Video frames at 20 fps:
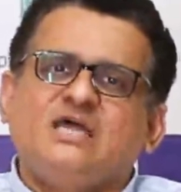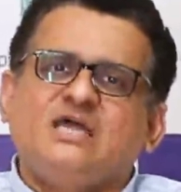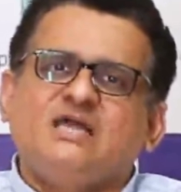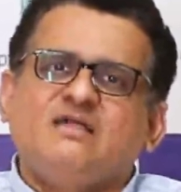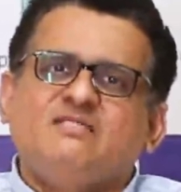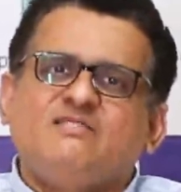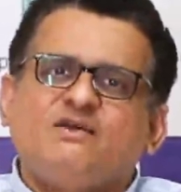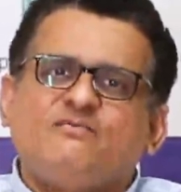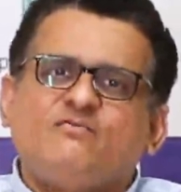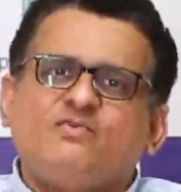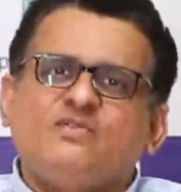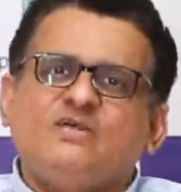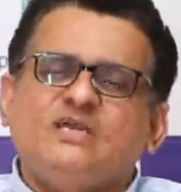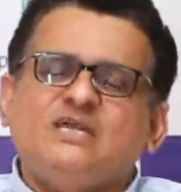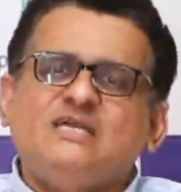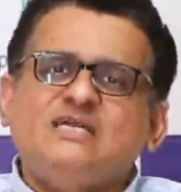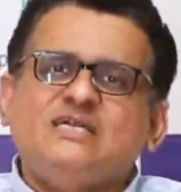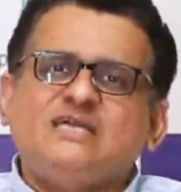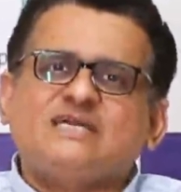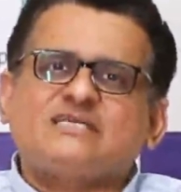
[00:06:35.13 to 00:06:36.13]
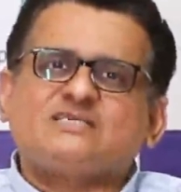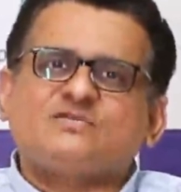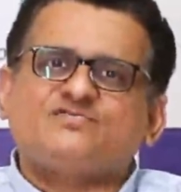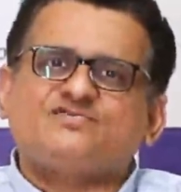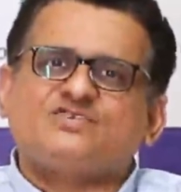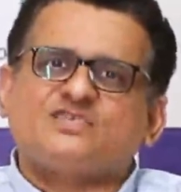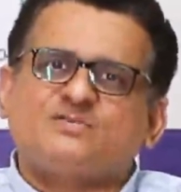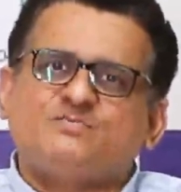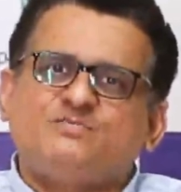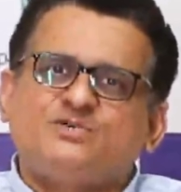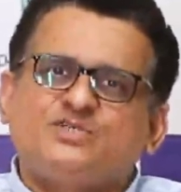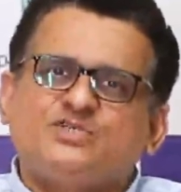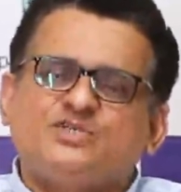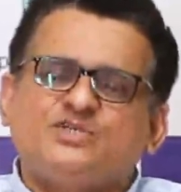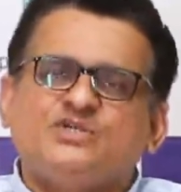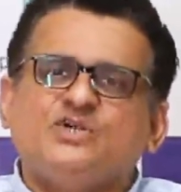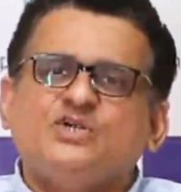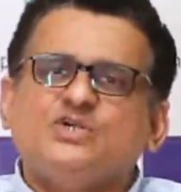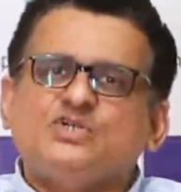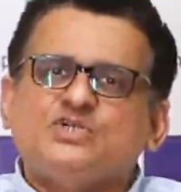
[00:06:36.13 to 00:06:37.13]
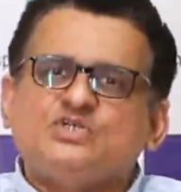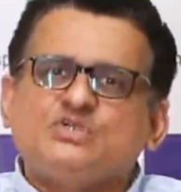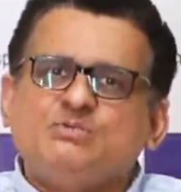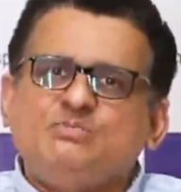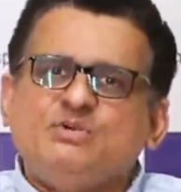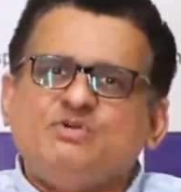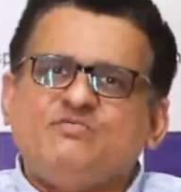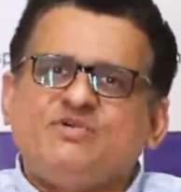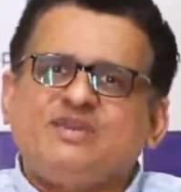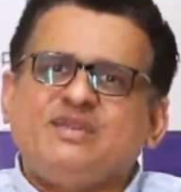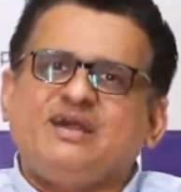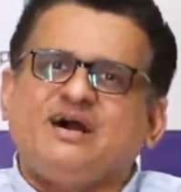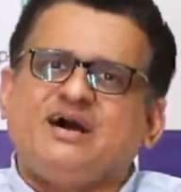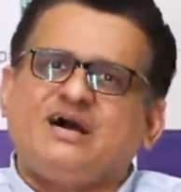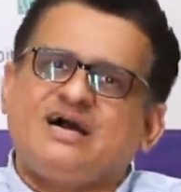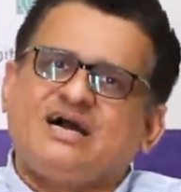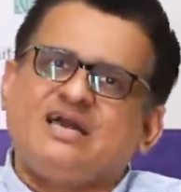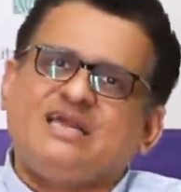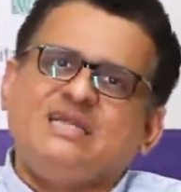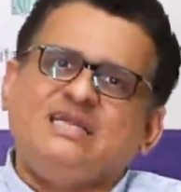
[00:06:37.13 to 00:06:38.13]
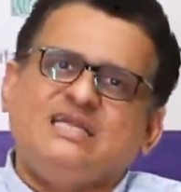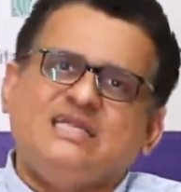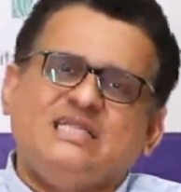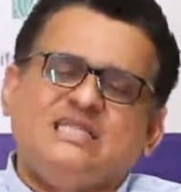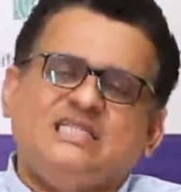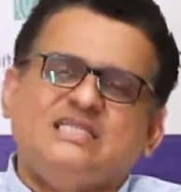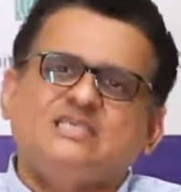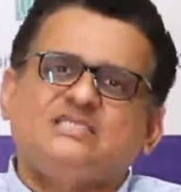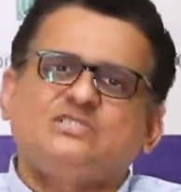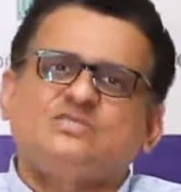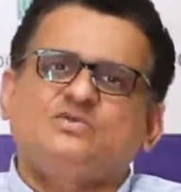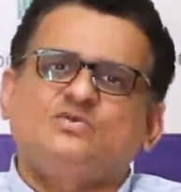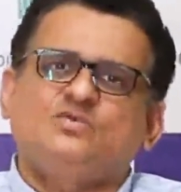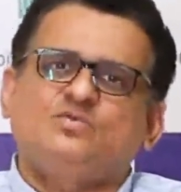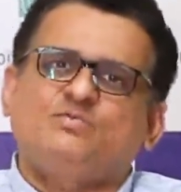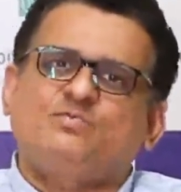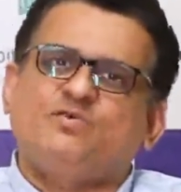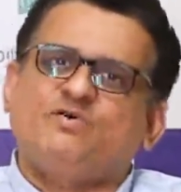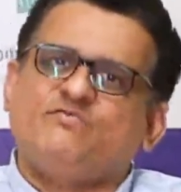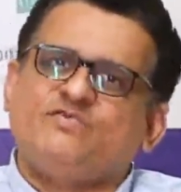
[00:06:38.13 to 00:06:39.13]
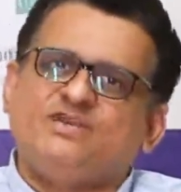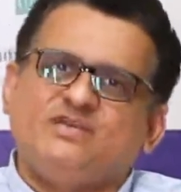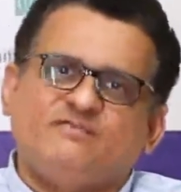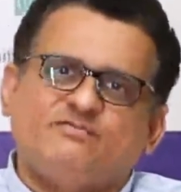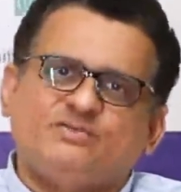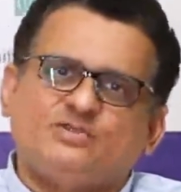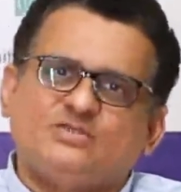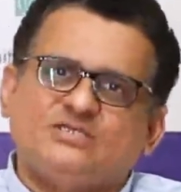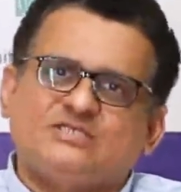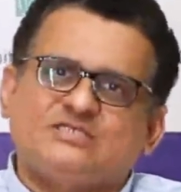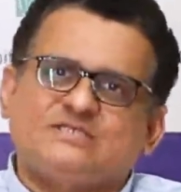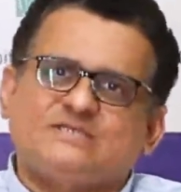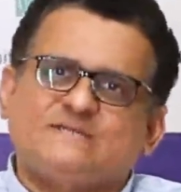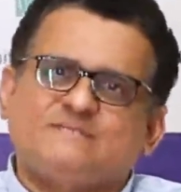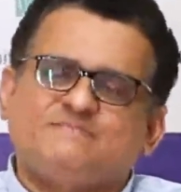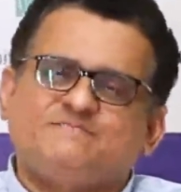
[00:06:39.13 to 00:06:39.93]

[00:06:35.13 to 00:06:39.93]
and therefore the index of suspicion should be very high in these group of individuals.